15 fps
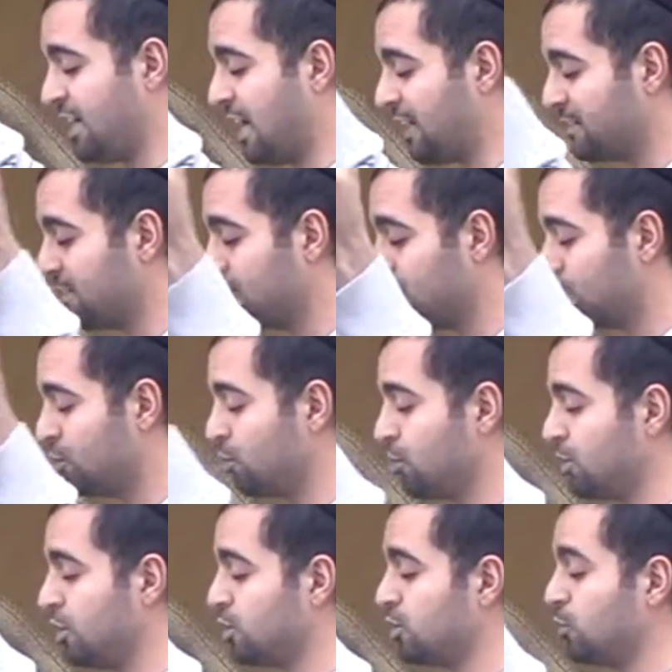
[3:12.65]
He asked us to
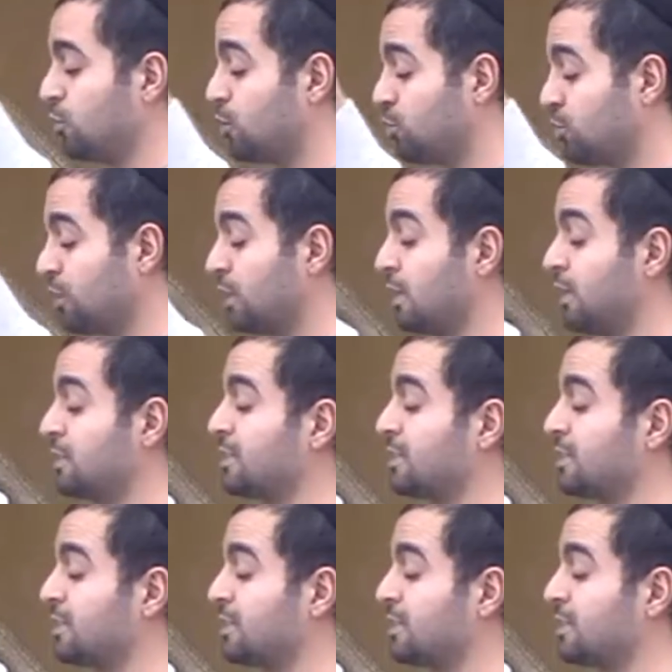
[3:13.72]
do this, and we're doing it.